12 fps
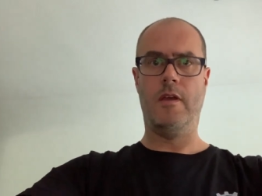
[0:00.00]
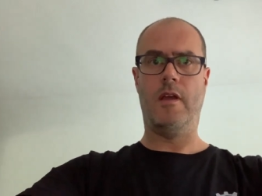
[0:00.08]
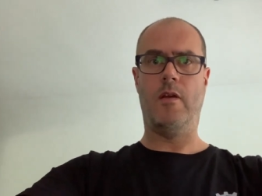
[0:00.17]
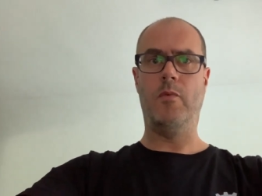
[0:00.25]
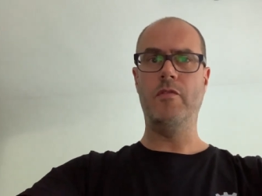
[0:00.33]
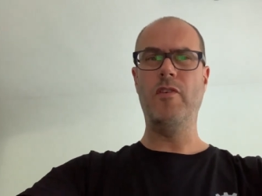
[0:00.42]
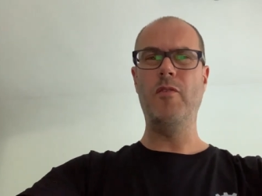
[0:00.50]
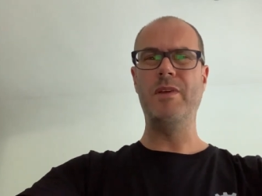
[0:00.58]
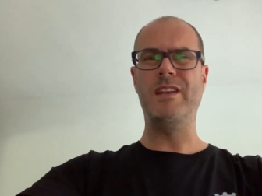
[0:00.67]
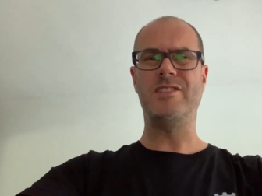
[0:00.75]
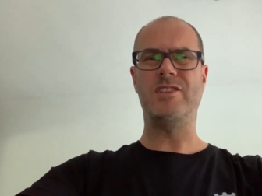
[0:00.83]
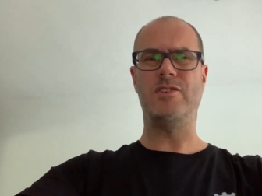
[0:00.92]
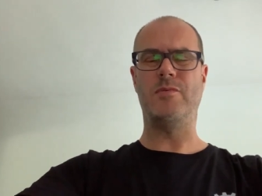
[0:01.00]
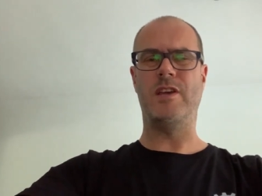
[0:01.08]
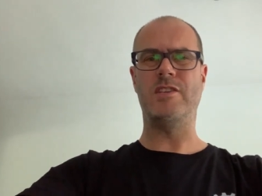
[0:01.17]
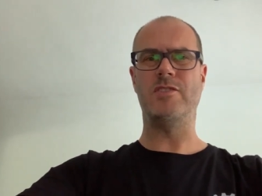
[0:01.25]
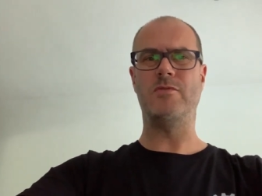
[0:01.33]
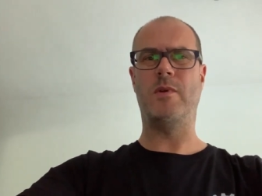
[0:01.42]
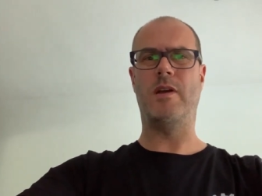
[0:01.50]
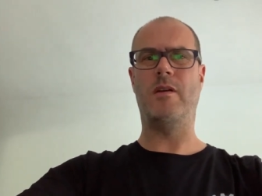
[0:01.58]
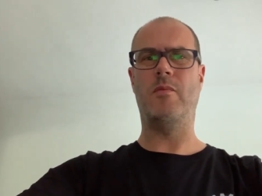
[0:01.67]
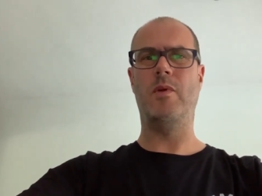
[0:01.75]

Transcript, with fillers: Uh, we've all been in situations where